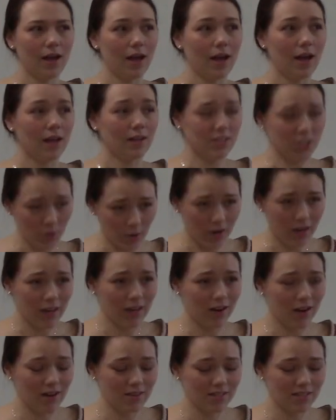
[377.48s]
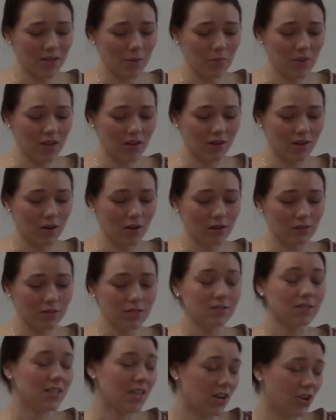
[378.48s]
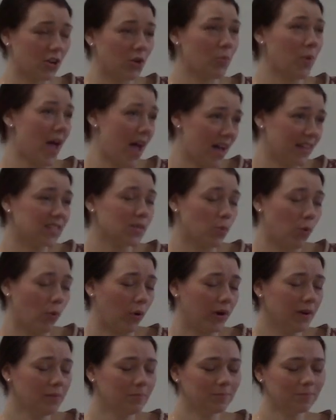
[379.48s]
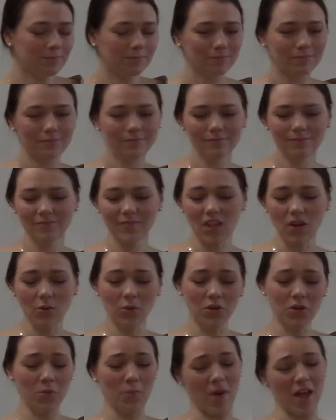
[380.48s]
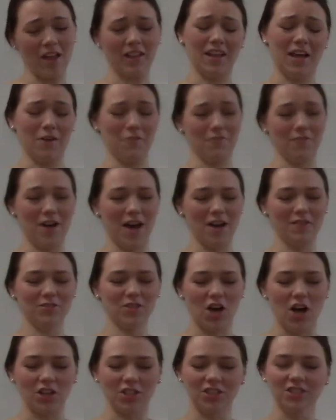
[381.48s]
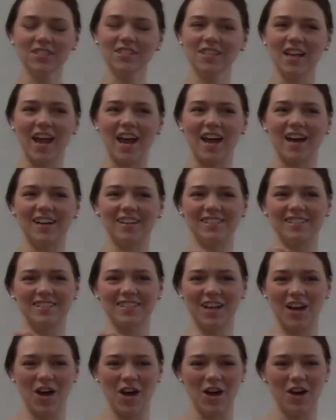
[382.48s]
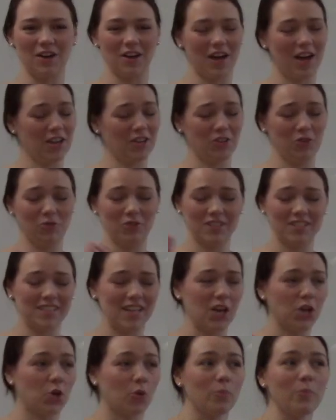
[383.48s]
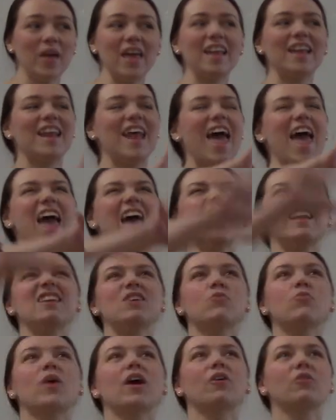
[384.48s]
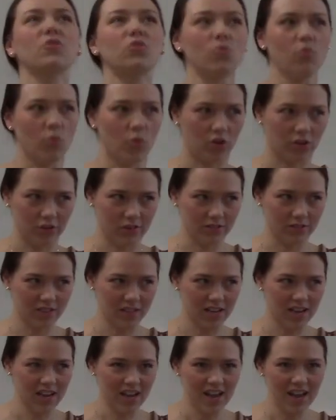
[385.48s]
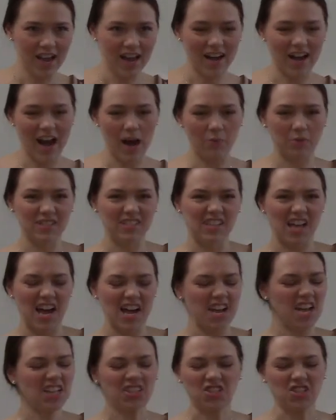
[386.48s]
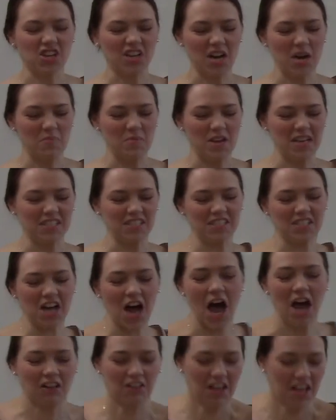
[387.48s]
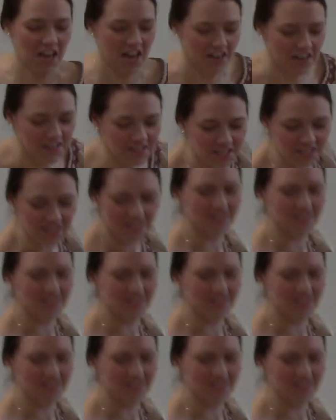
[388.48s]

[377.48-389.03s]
And so I get on something called Tinder Passport, where you pay like $5, and you could set your pin anywhere in the world. And I was like, it's gonna be Scotland!